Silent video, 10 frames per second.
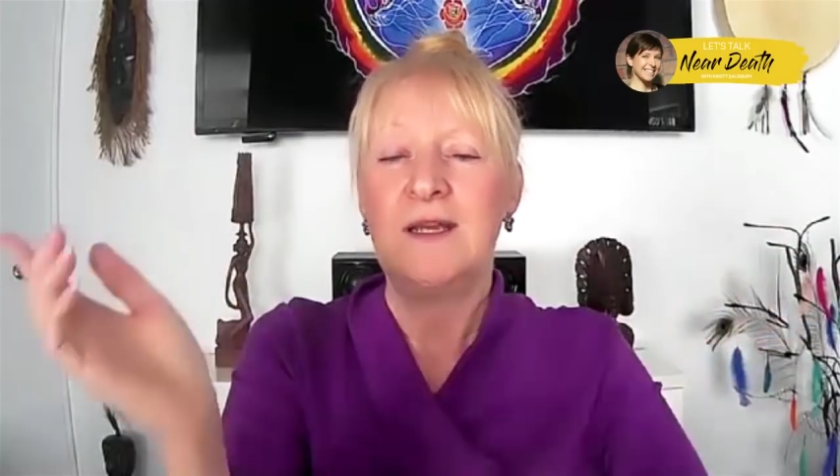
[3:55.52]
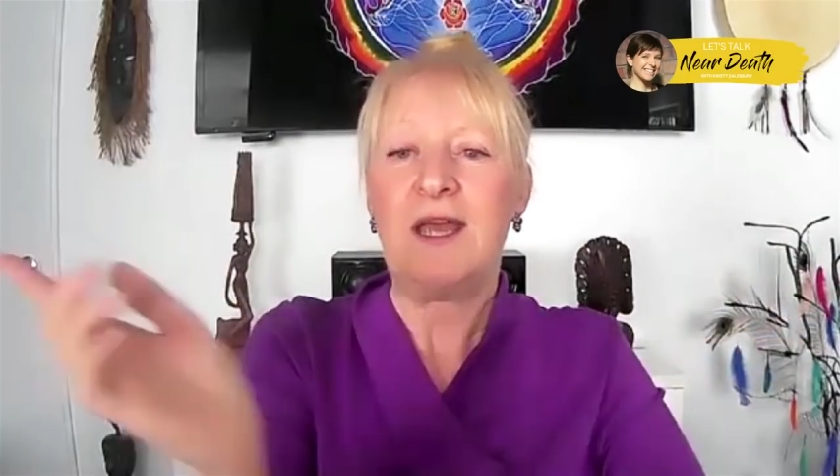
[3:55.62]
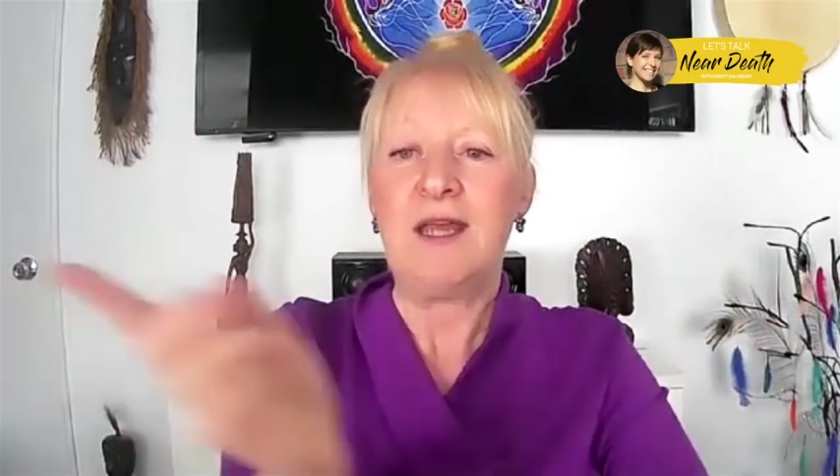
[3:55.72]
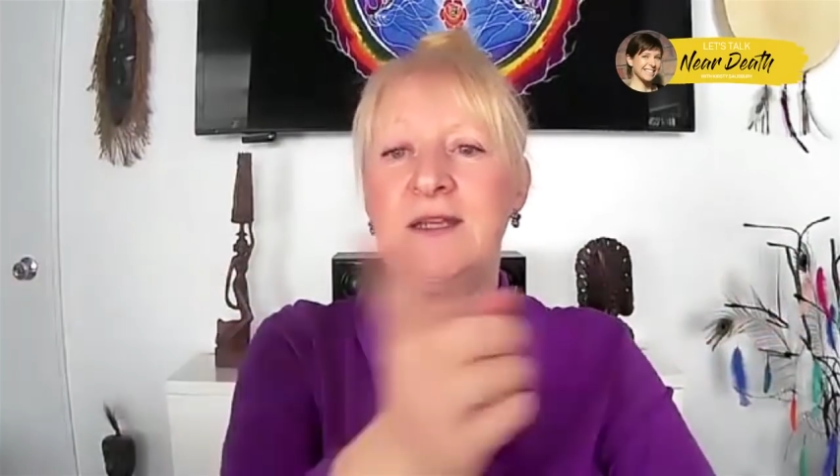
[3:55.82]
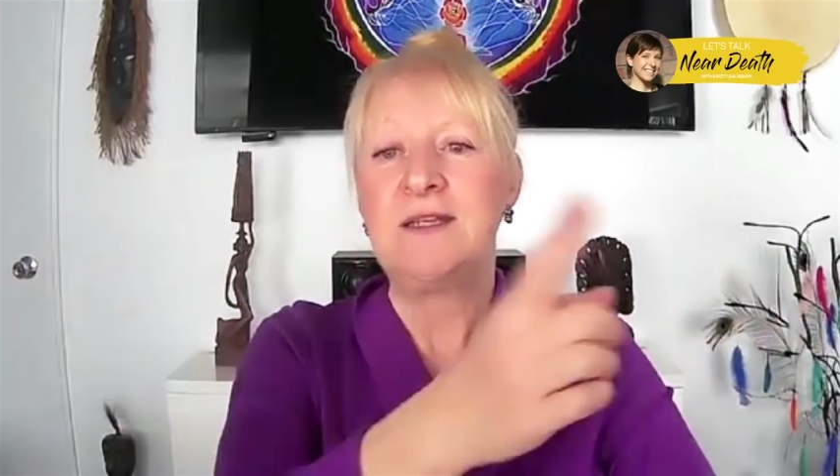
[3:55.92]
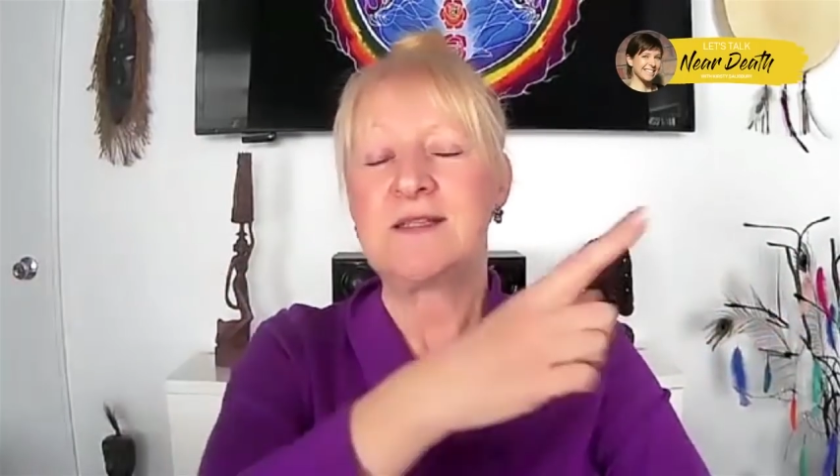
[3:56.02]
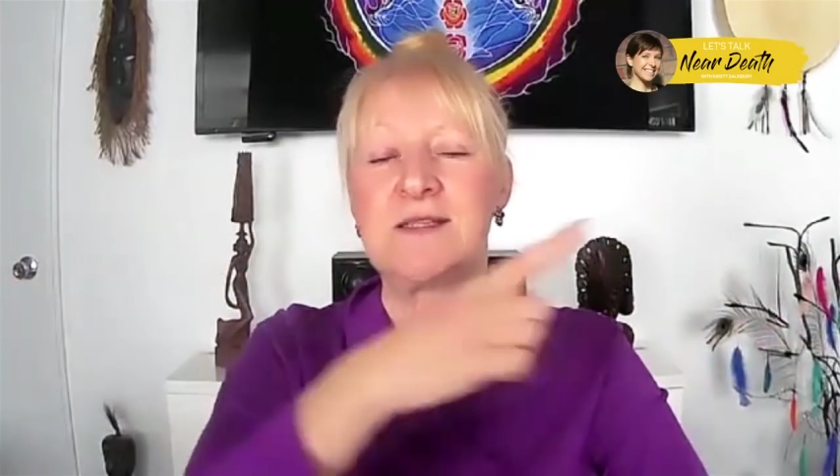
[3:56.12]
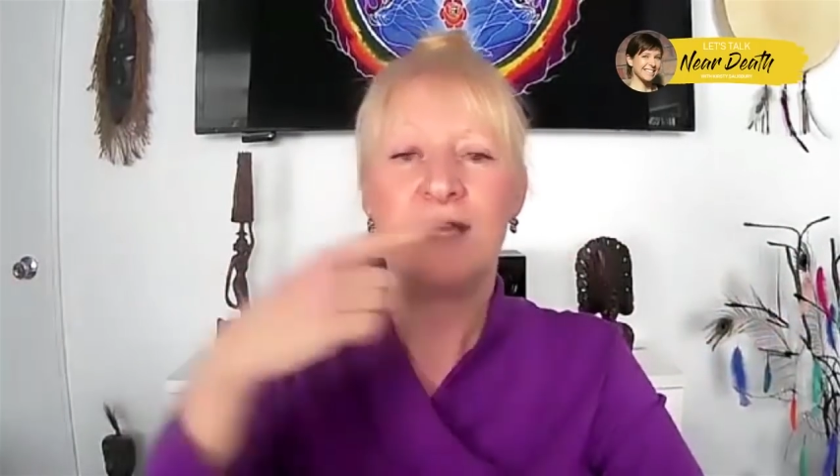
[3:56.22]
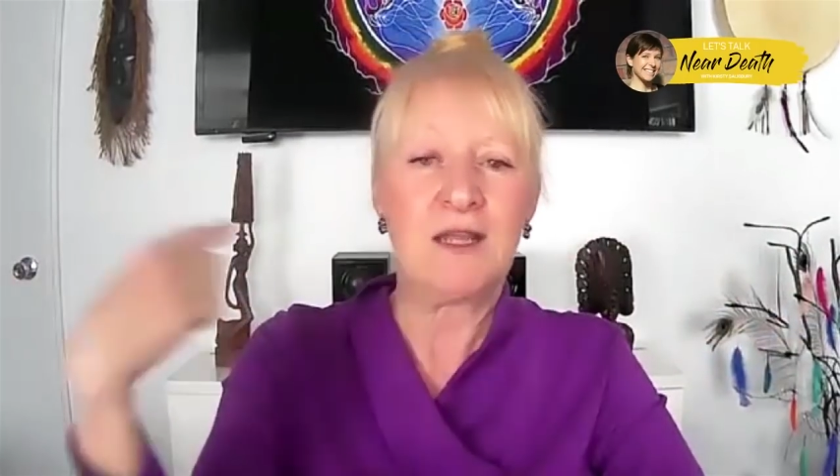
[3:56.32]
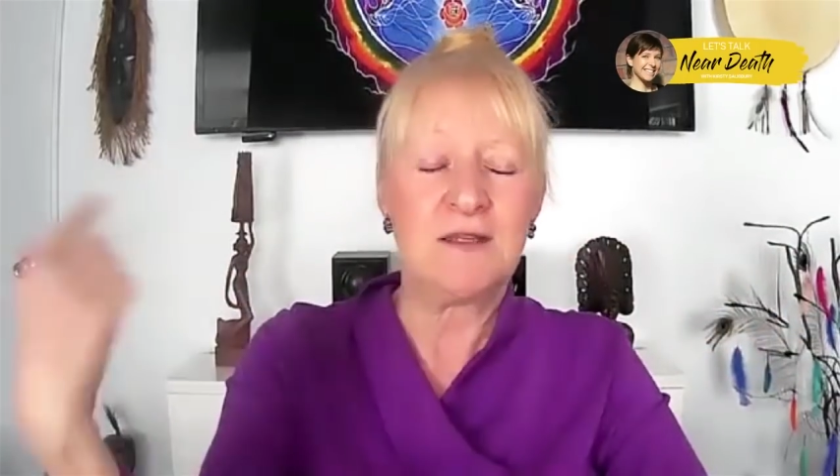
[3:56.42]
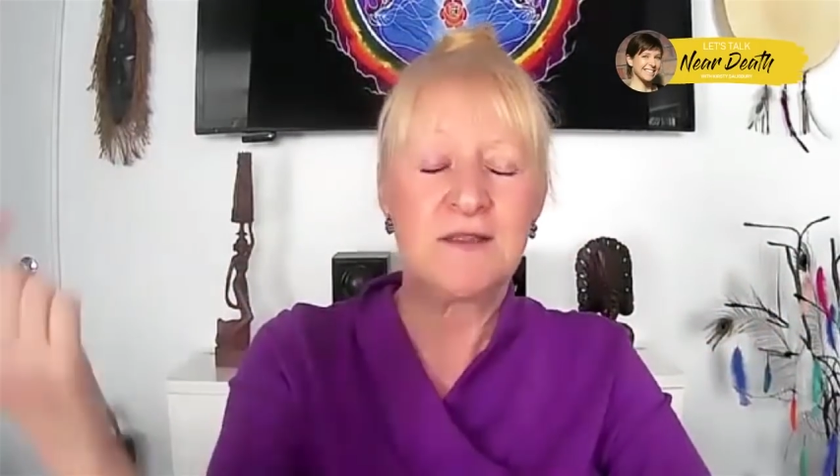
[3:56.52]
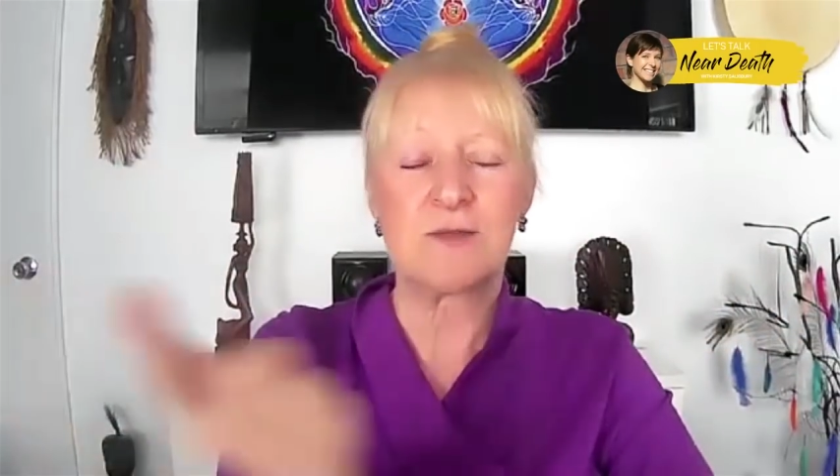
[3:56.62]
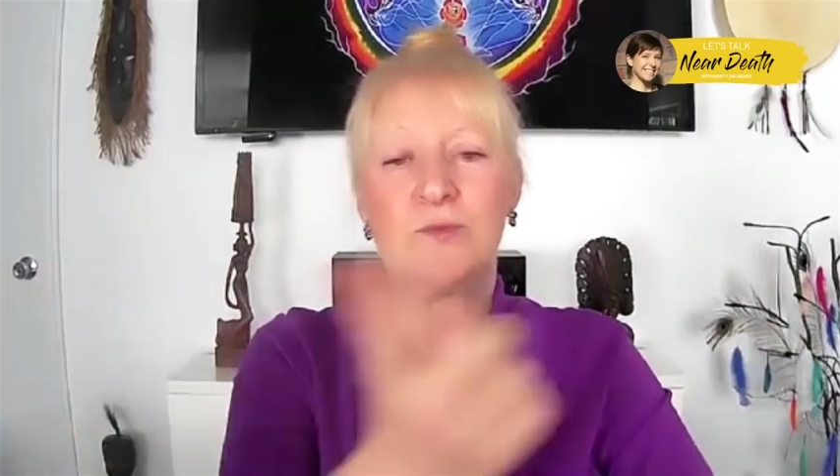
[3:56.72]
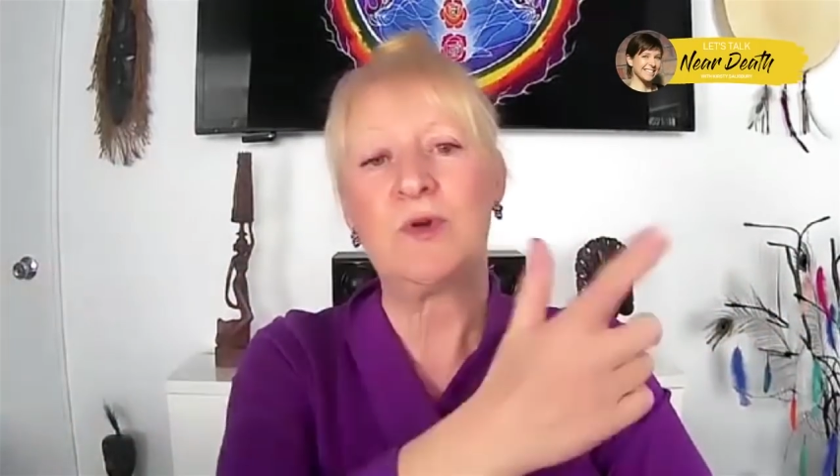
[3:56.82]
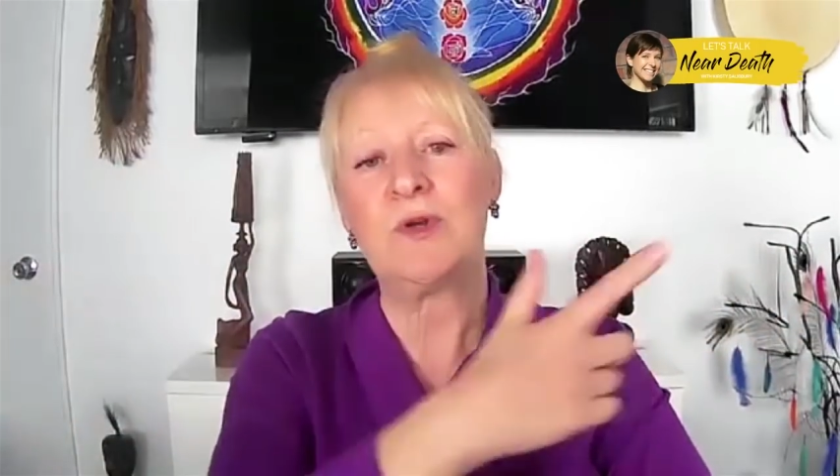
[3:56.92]
and it started
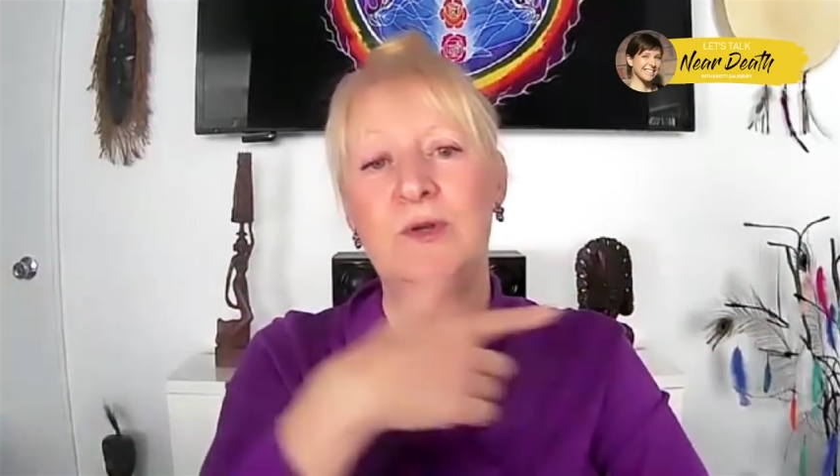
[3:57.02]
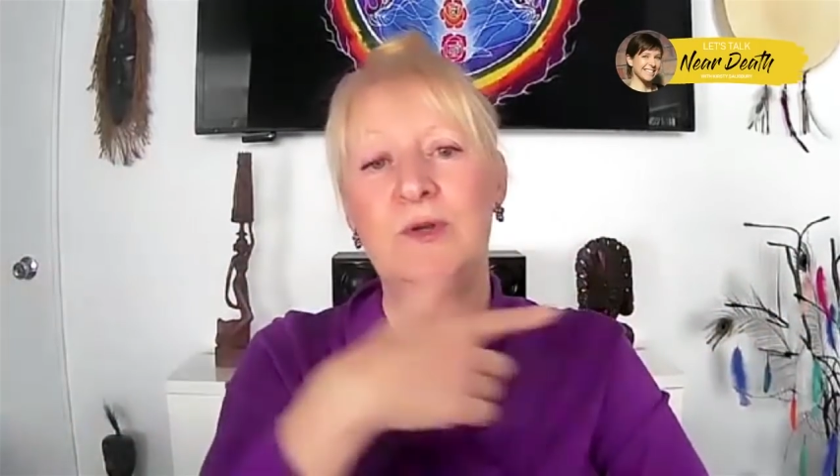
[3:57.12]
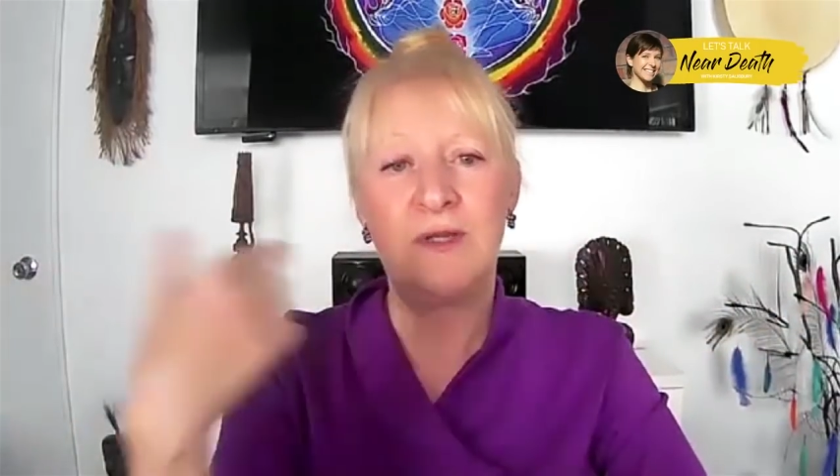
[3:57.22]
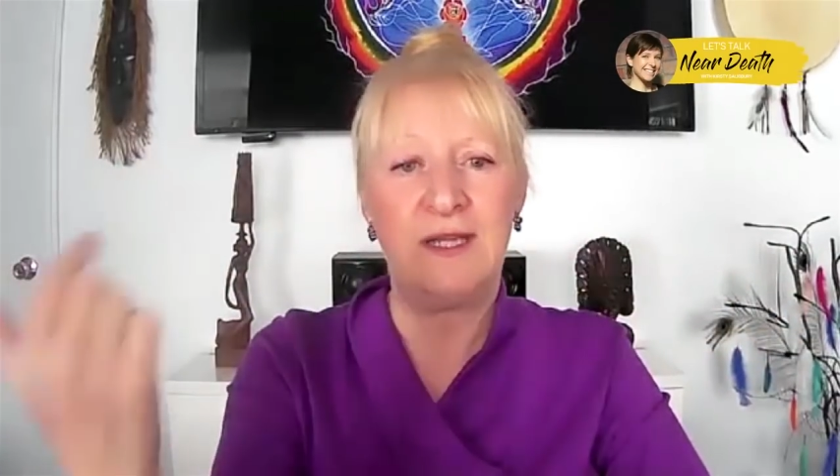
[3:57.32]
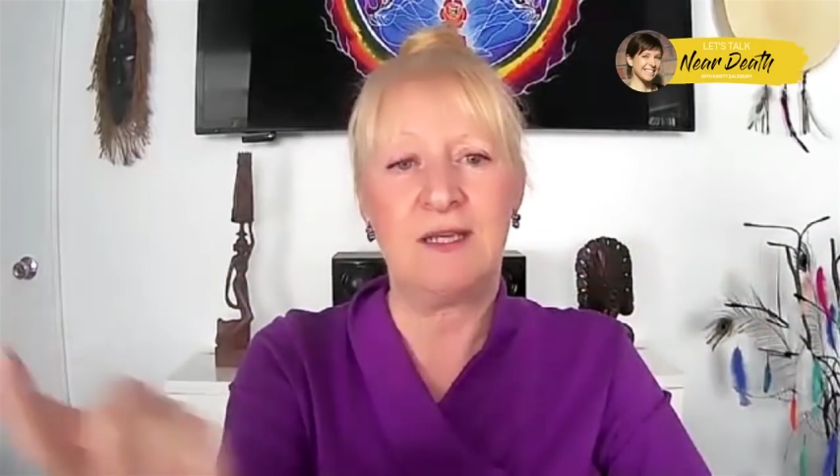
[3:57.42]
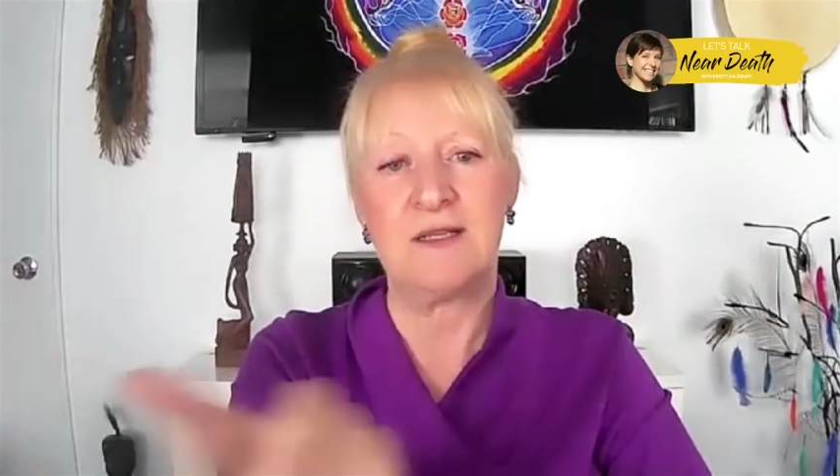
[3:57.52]
swirling